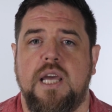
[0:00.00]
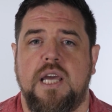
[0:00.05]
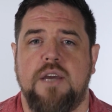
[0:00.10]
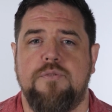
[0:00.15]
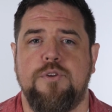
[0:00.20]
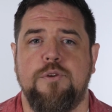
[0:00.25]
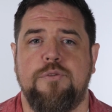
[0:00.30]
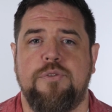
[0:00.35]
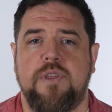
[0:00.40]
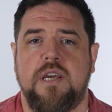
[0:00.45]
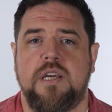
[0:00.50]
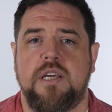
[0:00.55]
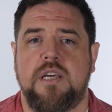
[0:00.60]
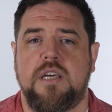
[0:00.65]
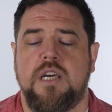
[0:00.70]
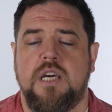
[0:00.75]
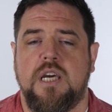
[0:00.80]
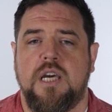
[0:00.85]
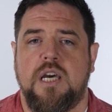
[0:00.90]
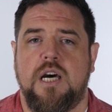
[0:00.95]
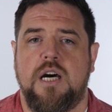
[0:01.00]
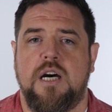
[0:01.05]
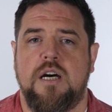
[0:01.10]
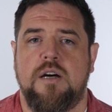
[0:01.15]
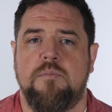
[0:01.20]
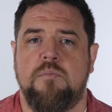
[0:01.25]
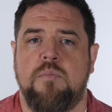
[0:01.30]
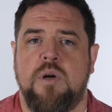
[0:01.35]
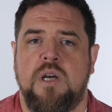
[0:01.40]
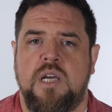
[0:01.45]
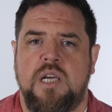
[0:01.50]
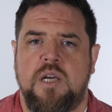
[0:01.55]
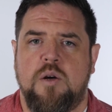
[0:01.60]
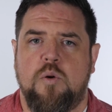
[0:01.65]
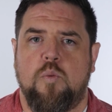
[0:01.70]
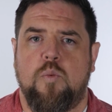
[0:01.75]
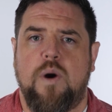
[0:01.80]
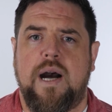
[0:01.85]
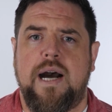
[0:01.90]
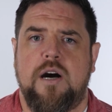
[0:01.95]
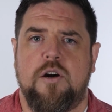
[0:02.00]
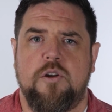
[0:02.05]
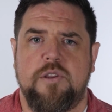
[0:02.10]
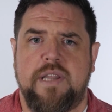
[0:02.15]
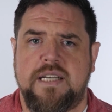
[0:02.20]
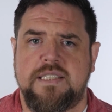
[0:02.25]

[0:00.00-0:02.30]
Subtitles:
If you think, wow,